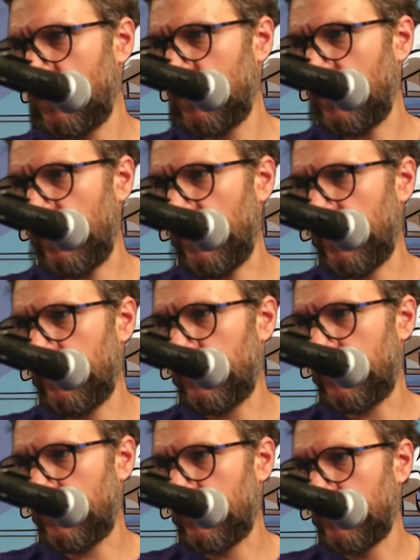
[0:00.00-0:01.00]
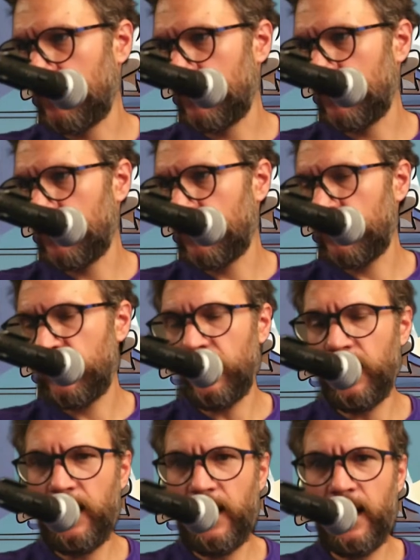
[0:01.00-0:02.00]
Um
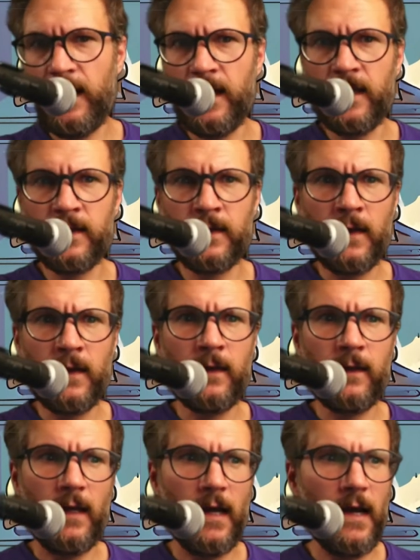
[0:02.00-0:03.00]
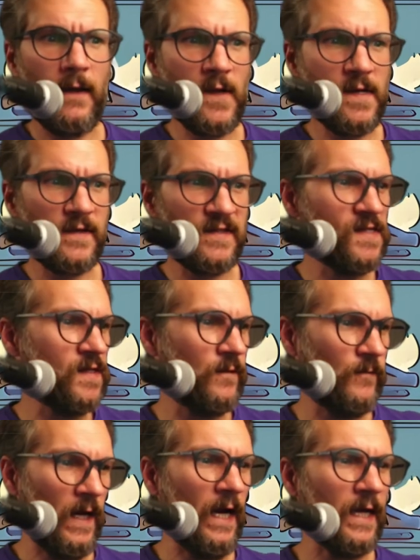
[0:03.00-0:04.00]
and I'm going to see
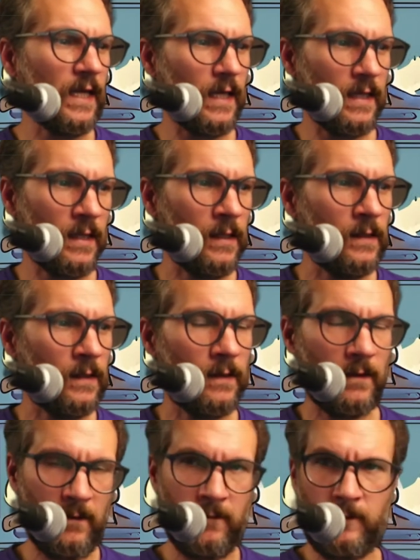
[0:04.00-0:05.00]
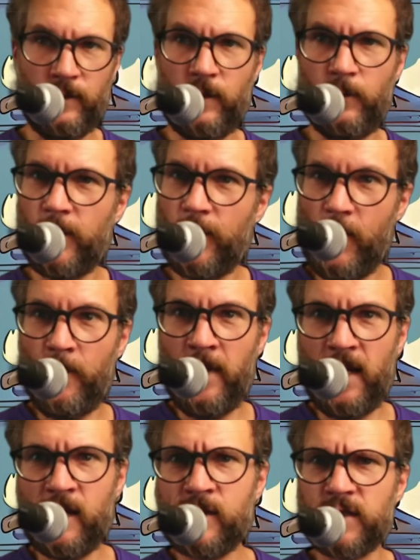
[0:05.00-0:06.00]
if I can with with the
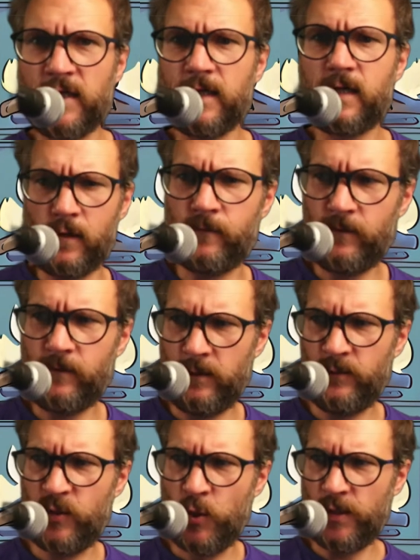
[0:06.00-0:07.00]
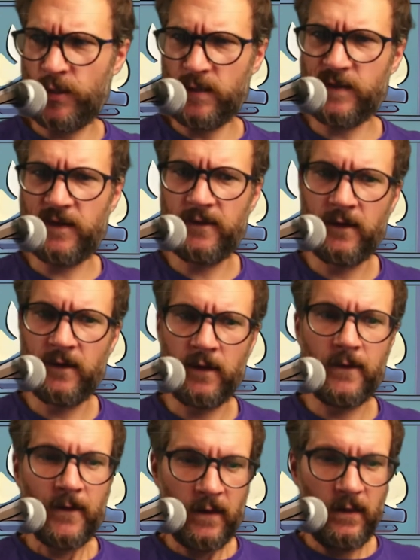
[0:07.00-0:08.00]
magic of computers
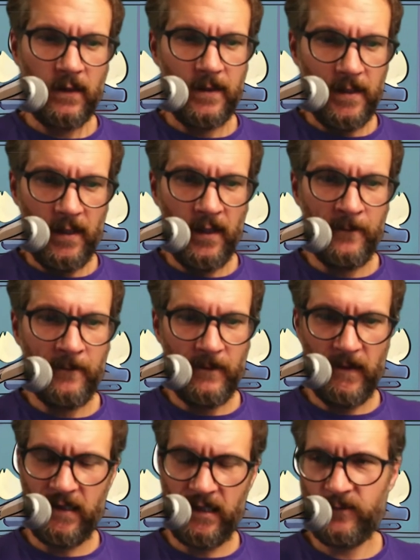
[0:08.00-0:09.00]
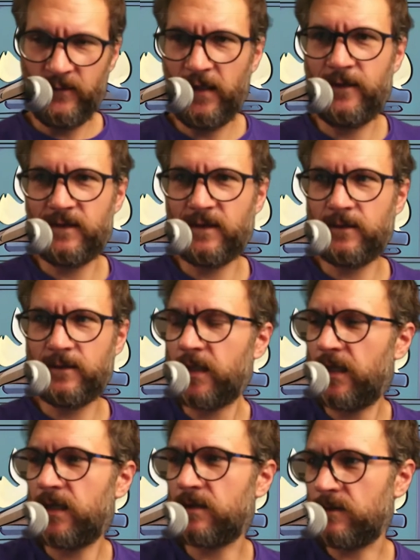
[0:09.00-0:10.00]
um and I may have to like
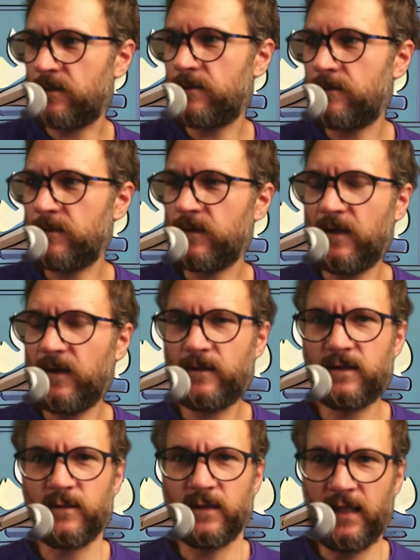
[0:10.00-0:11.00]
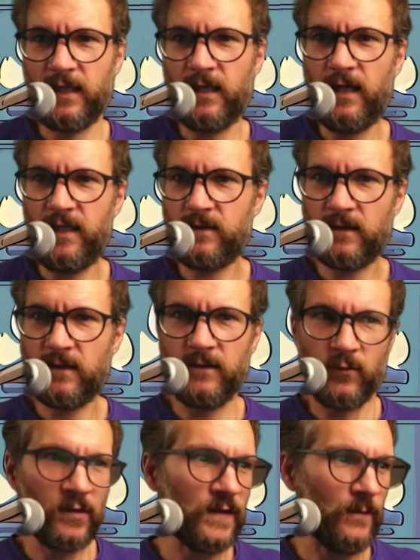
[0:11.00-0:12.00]
get give it to an AI to
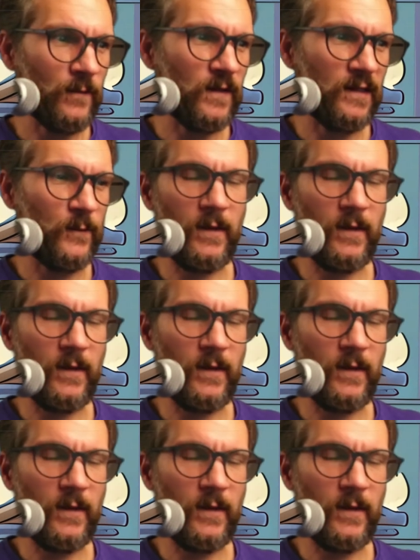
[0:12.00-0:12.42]
do or something.